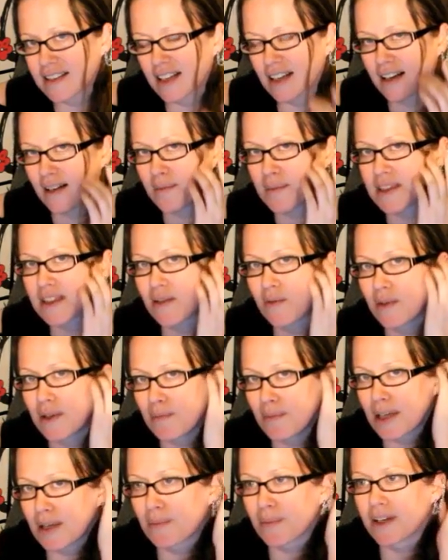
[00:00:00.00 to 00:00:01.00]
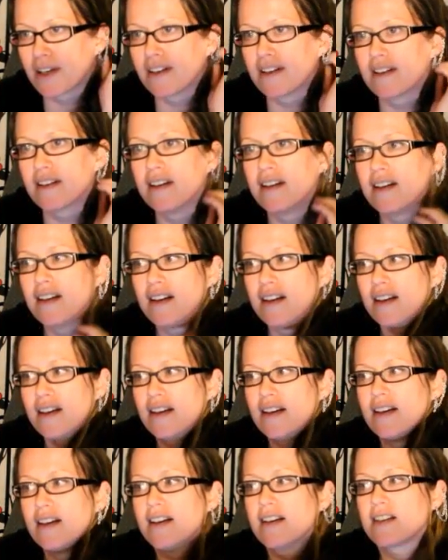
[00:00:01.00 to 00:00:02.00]
times. When people
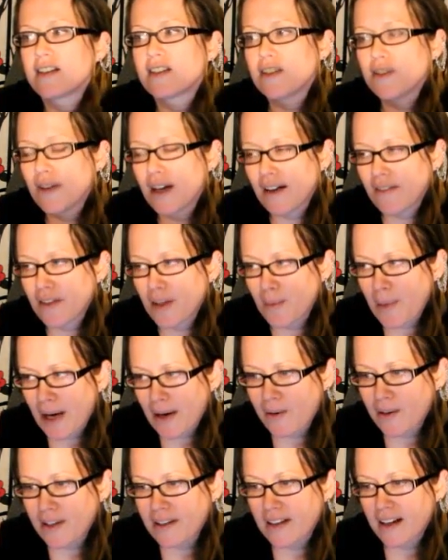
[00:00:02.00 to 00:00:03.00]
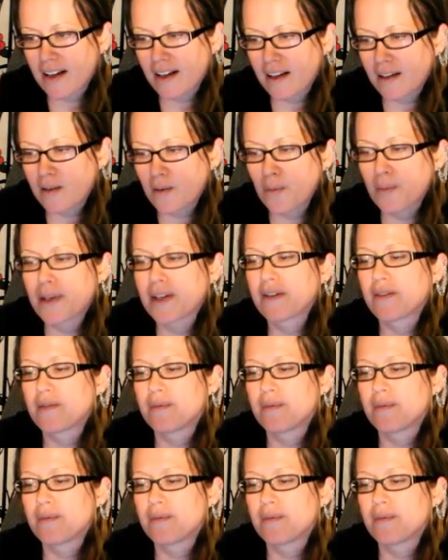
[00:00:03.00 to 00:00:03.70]
do have the power to help